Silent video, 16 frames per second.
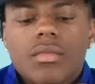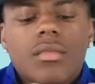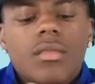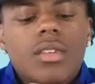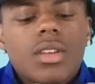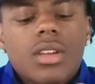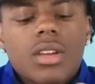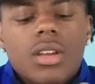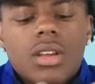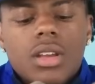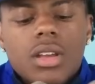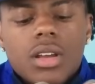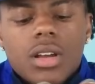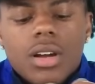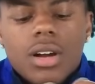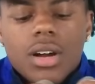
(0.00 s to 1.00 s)
Why the mismatch
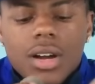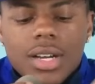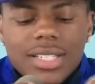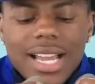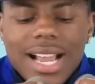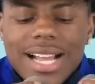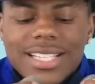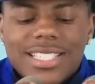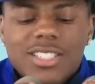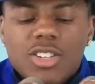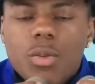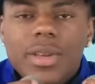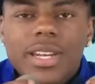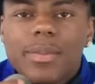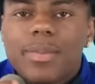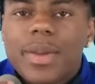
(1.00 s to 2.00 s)
though? Uh, cause I got
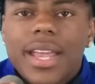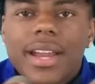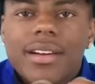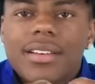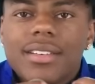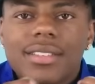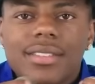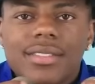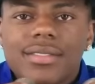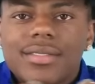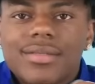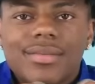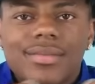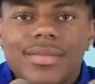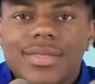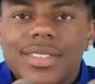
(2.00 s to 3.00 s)
so many pair,
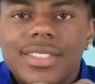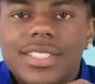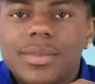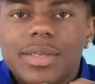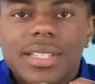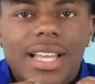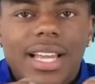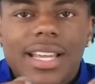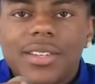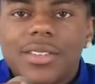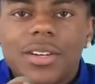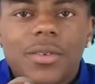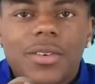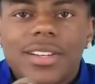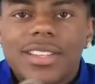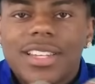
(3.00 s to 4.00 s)
it just be like, you
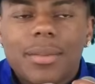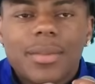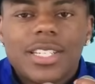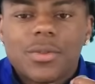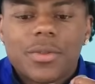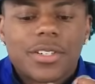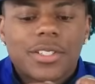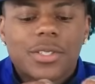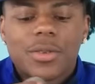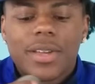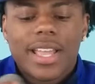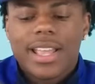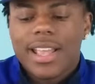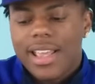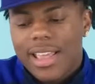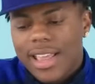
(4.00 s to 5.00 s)
know what? Let me just wear two,
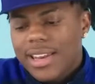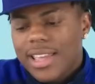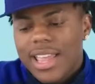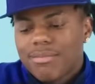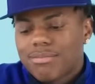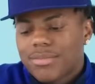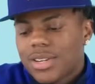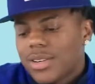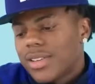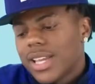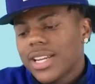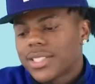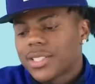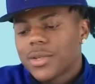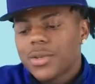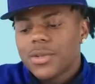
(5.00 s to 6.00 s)
and, and, and bro,
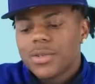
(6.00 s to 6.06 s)
and it's